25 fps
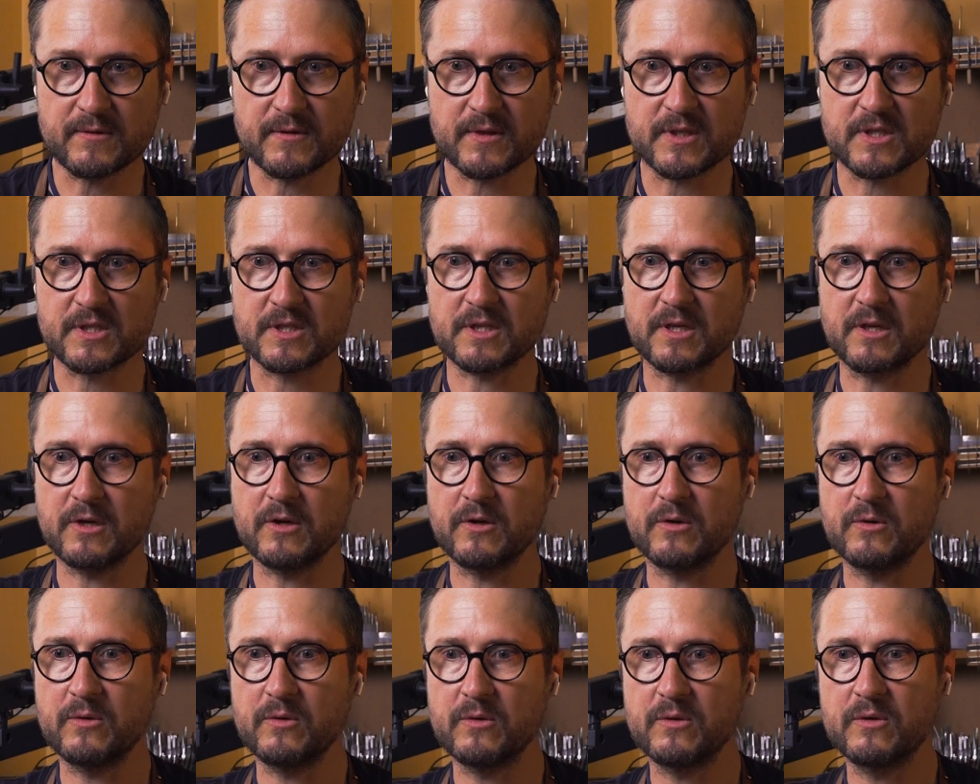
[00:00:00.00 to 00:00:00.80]
of the
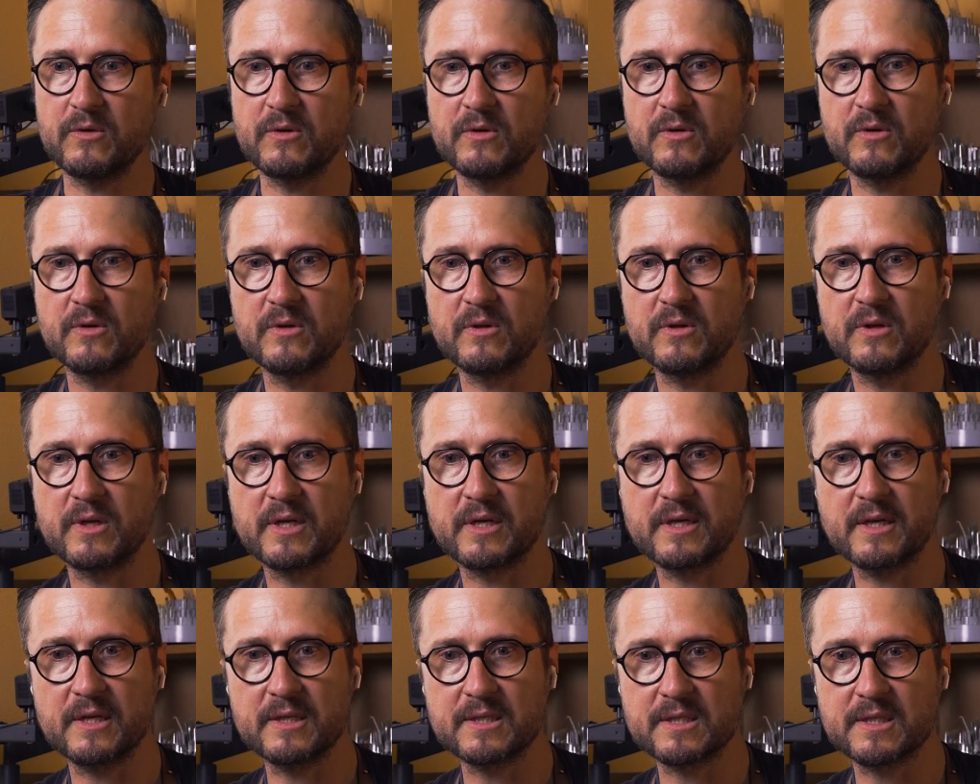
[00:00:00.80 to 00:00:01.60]
stone, the
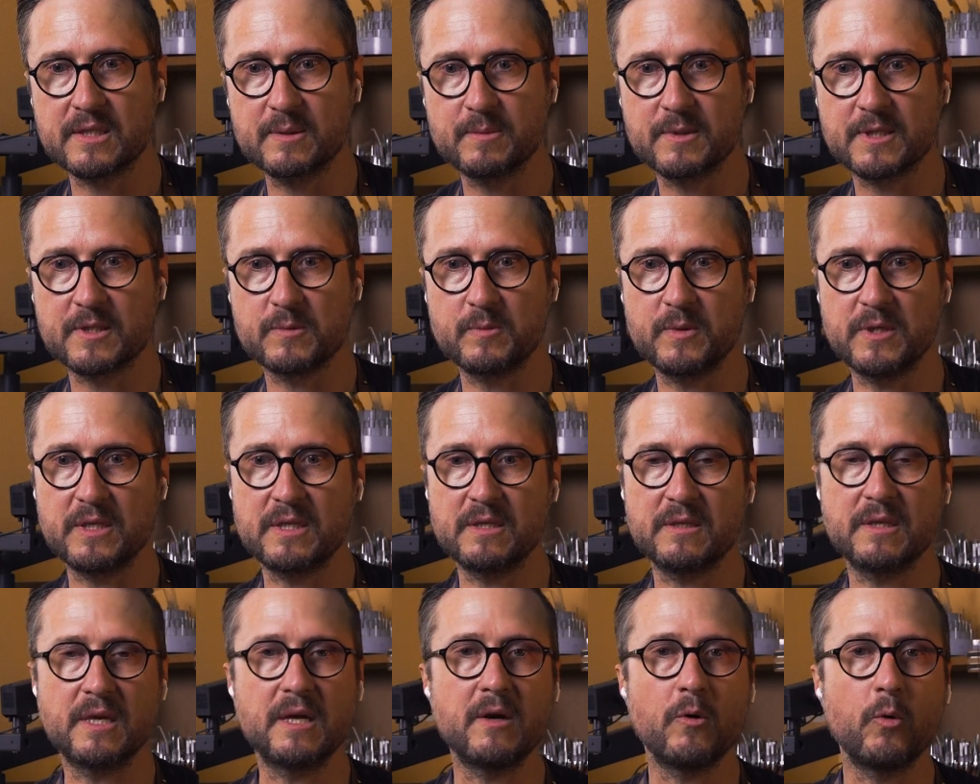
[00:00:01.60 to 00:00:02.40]
customer
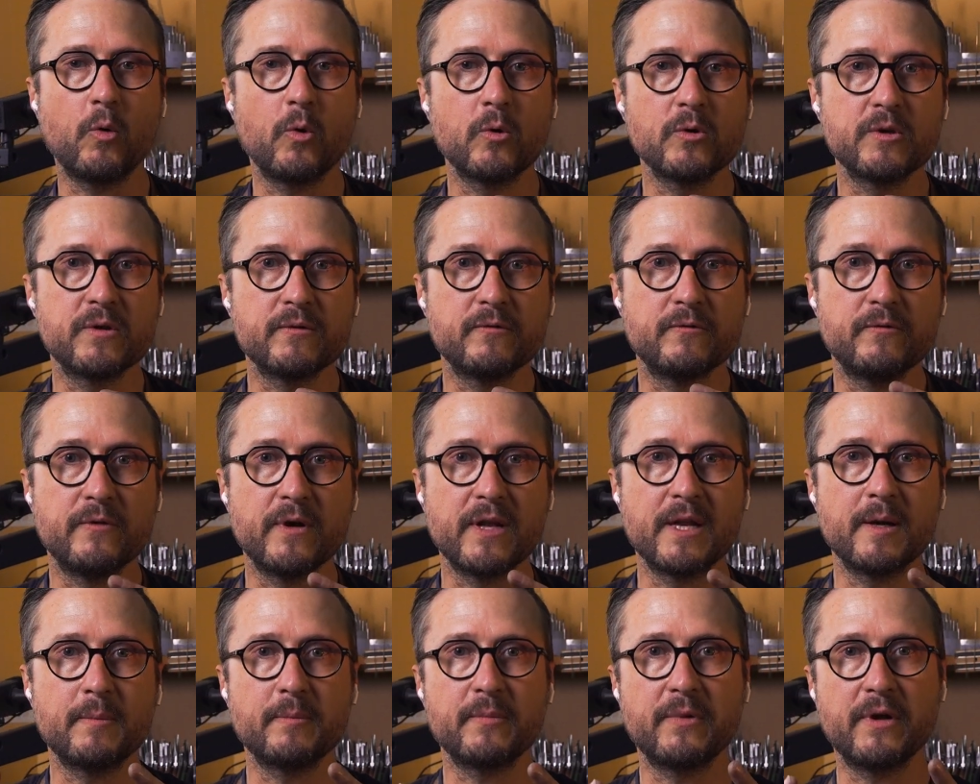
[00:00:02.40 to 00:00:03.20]
speaking, they all
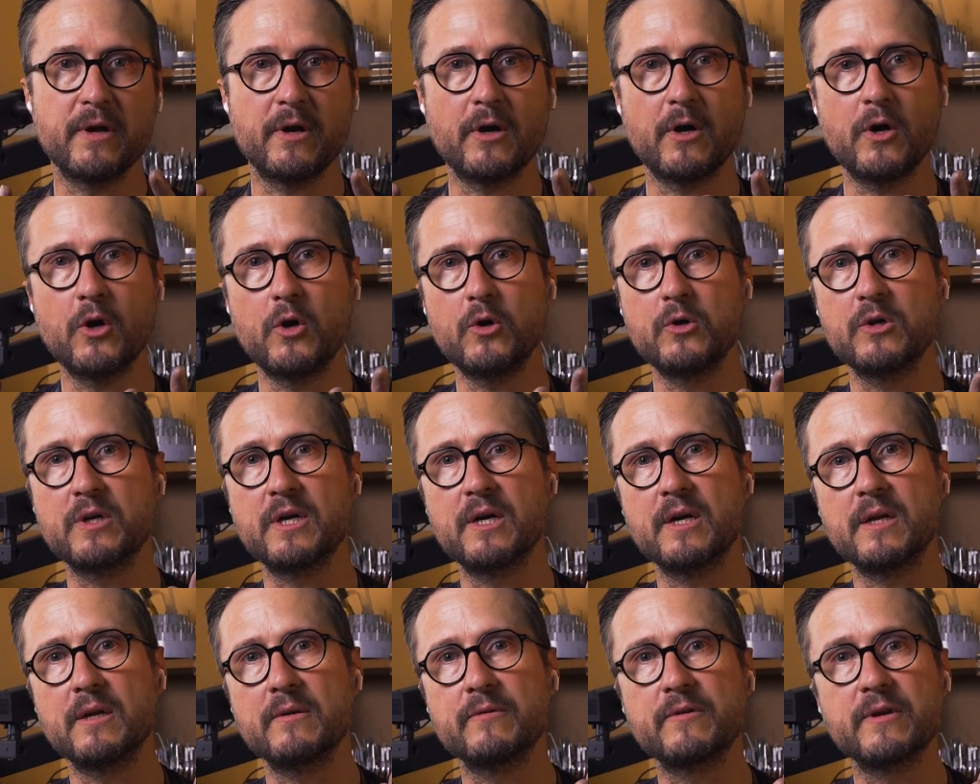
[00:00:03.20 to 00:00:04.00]
develop their own
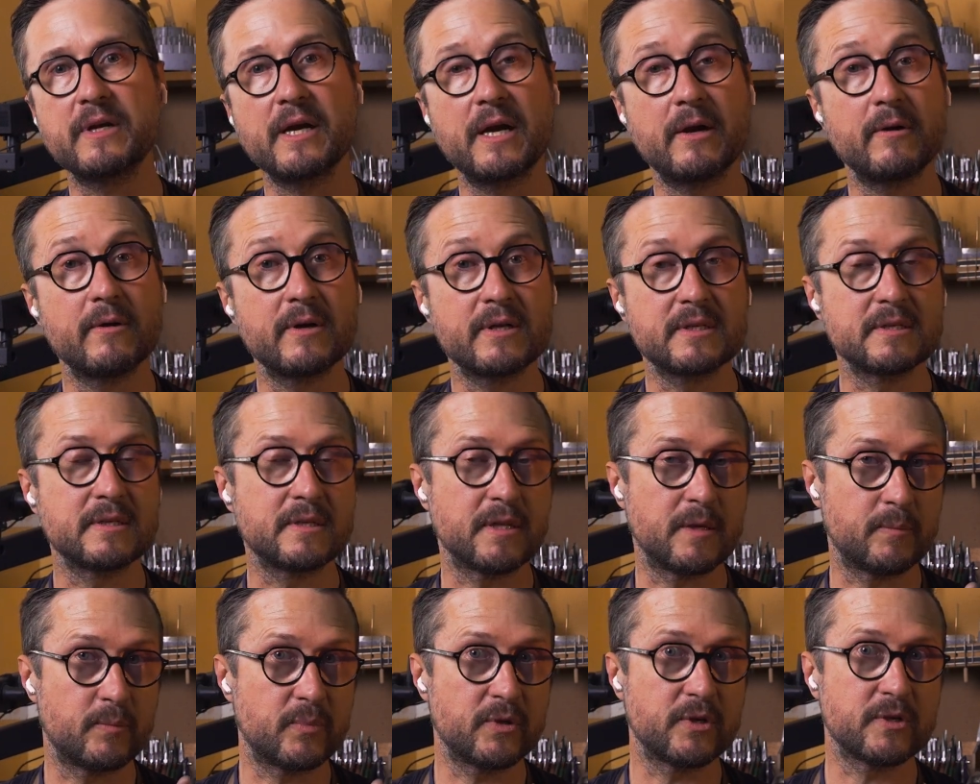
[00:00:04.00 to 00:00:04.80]
kind of character,
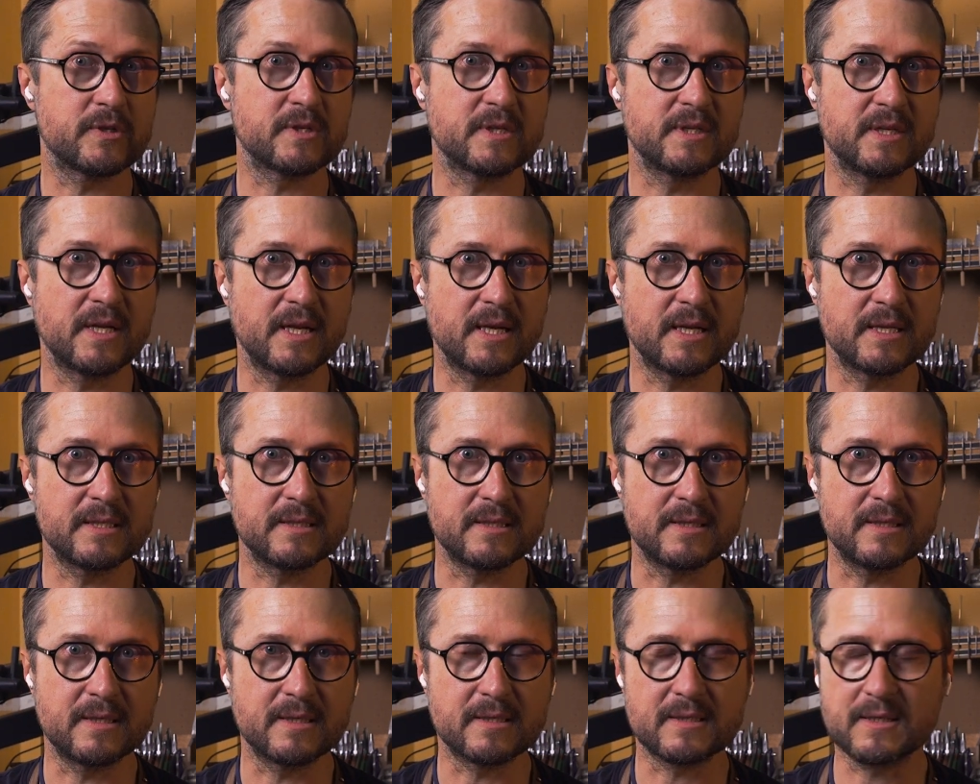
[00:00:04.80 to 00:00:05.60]
their
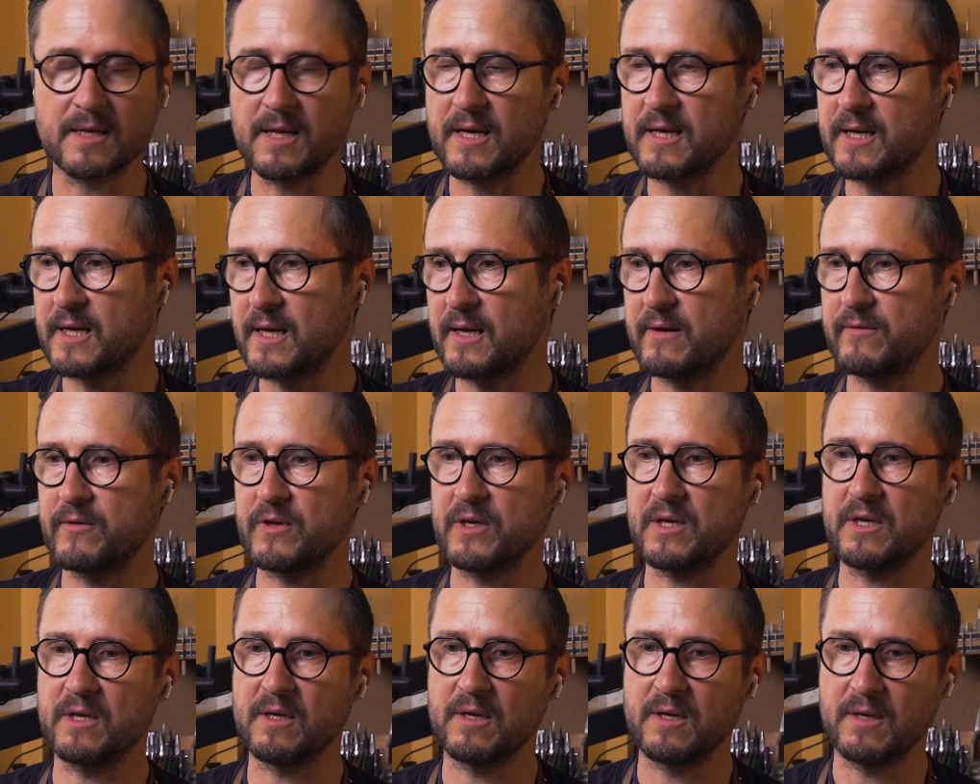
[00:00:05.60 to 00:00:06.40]
personality. It's like
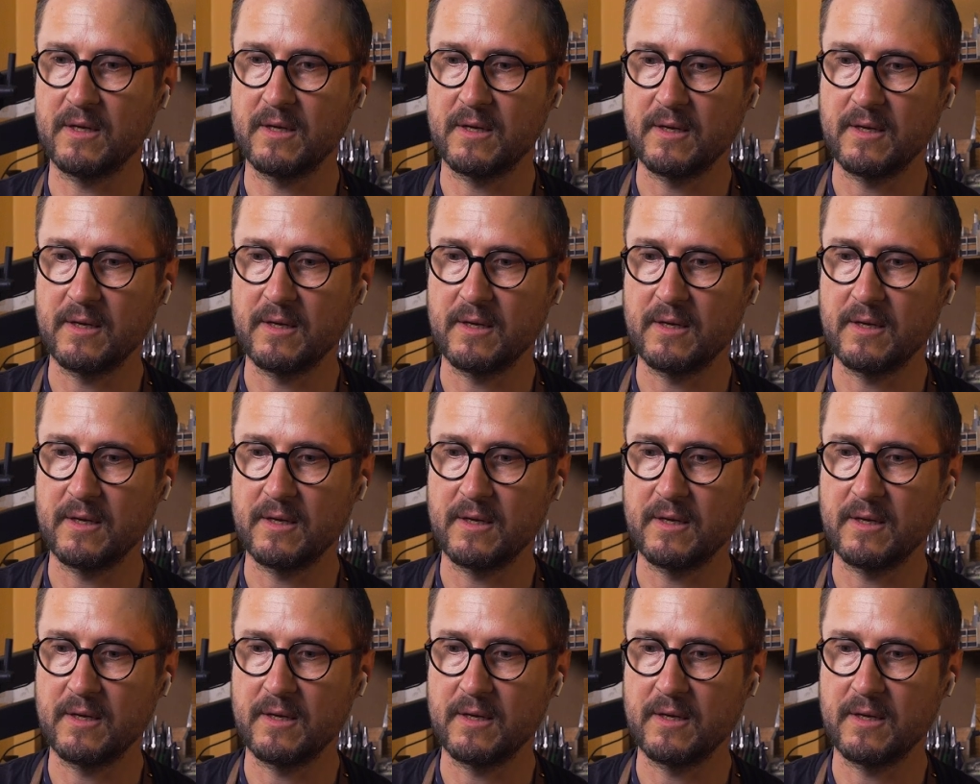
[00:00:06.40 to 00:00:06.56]
being